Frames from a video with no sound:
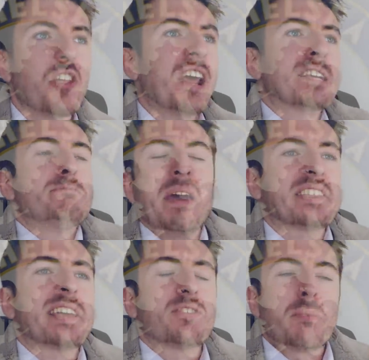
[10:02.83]
the next
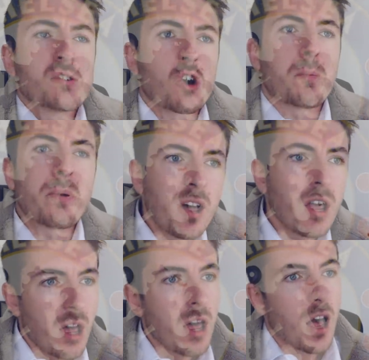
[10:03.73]
big thing from Europe,
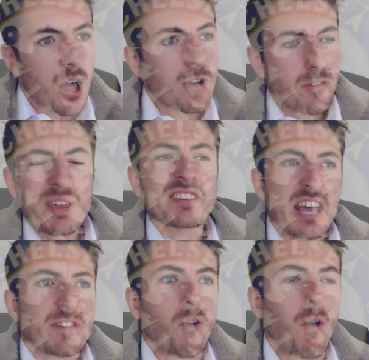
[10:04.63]
from this
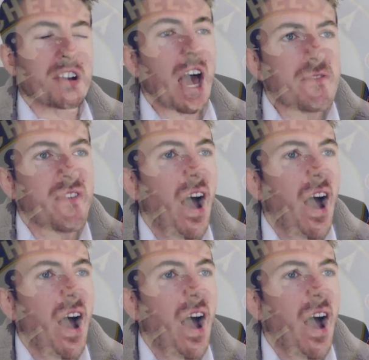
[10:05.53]
day forward, I